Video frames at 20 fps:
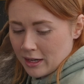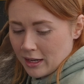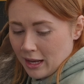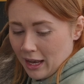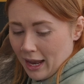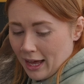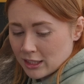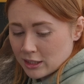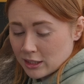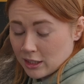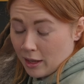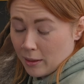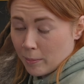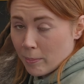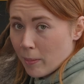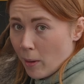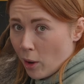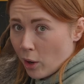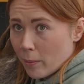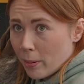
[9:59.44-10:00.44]
like
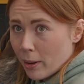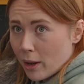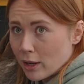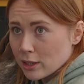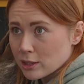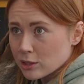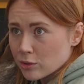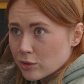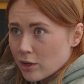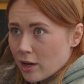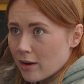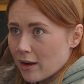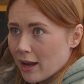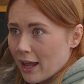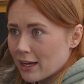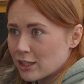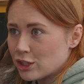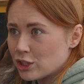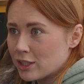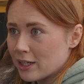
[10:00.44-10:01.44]
on a personal note,
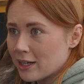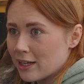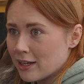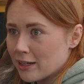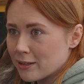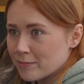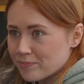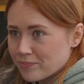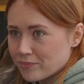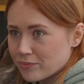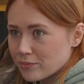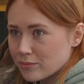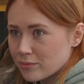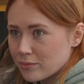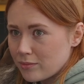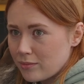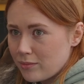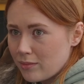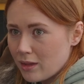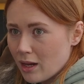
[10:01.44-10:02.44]
last year
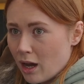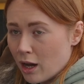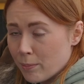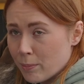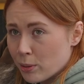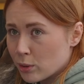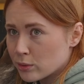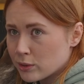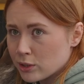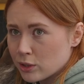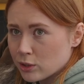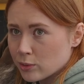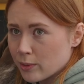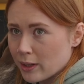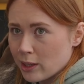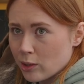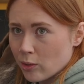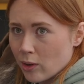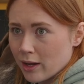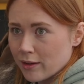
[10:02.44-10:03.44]
I'd pulled
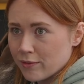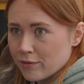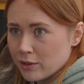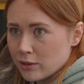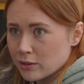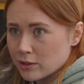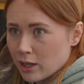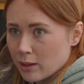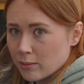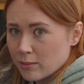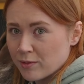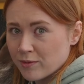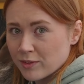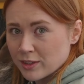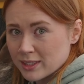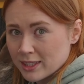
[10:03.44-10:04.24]
220 quite a few times for